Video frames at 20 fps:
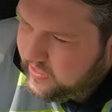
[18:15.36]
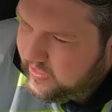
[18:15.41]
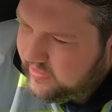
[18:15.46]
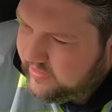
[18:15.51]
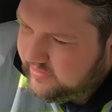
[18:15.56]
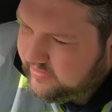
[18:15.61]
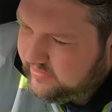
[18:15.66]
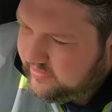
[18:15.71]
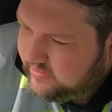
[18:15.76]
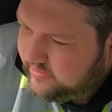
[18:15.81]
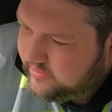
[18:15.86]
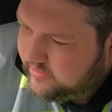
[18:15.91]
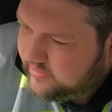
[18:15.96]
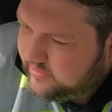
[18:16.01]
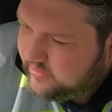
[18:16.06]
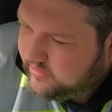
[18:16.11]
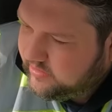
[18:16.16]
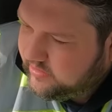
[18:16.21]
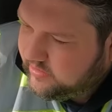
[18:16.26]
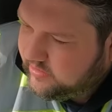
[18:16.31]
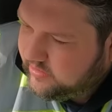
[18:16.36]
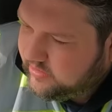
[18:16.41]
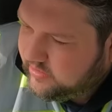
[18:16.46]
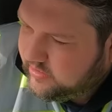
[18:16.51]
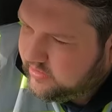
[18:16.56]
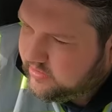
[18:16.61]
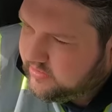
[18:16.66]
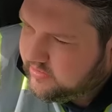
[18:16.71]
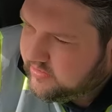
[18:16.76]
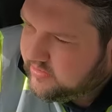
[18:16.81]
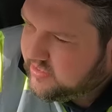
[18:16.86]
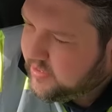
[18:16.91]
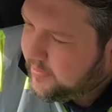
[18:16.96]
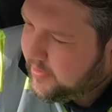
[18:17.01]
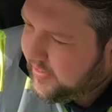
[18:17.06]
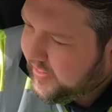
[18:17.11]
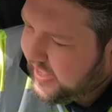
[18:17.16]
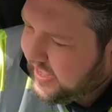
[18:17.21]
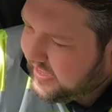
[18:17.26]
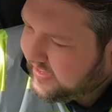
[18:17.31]
How many's on there? 38?
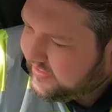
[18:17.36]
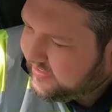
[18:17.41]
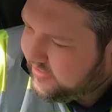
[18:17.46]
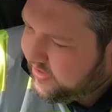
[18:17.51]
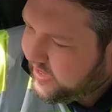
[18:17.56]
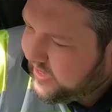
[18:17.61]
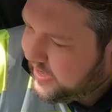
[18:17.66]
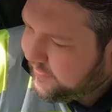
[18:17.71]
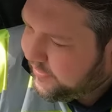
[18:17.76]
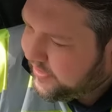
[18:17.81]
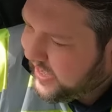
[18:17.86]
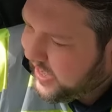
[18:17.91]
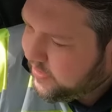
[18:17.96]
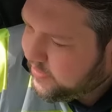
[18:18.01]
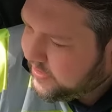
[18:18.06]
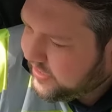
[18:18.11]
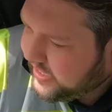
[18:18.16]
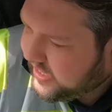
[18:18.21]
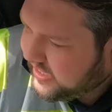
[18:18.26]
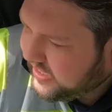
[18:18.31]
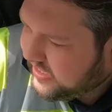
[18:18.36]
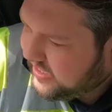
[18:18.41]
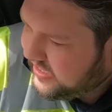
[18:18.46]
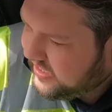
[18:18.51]
Something like that. I never counted it.